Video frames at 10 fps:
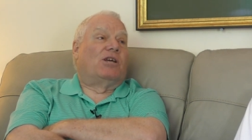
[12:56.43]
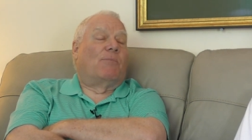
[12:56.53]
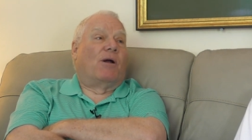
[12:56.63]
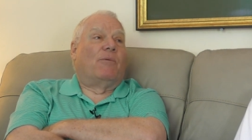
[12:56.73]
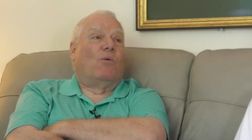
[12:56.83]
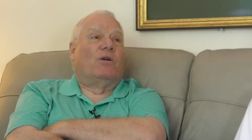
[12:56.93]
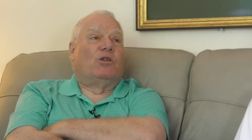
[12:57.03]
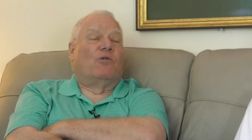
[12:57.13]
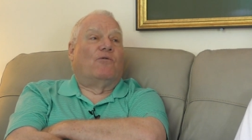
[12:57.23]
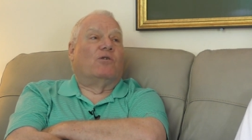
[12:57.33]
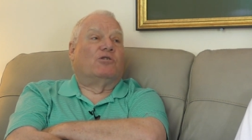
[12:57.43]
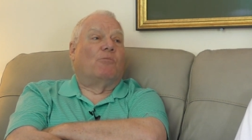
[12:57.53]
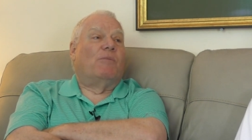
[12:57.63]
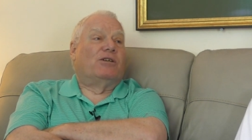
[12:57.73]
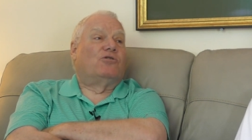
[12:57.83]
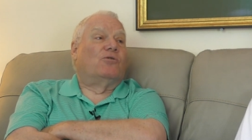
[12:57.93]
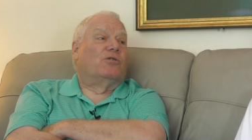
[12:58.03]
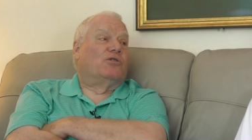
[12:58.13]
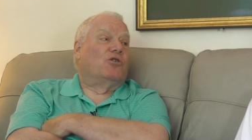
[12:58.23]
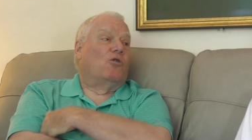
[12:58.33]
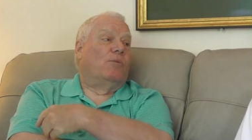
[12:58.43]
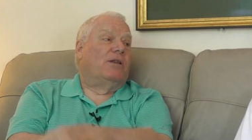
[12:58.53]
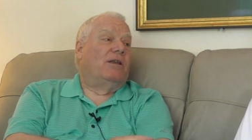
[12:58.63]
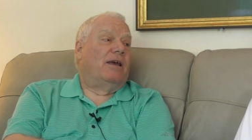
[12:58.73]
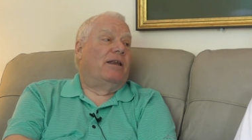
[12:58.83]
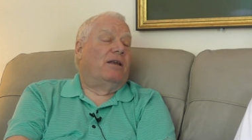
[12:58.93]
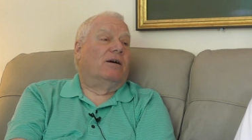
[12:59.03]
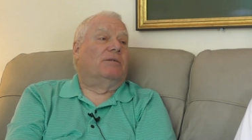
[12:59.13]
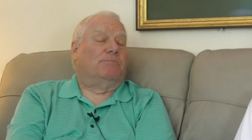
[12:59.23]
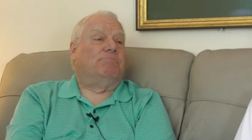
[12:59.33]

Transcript: I probably went there for a semester or so, but, and, uh,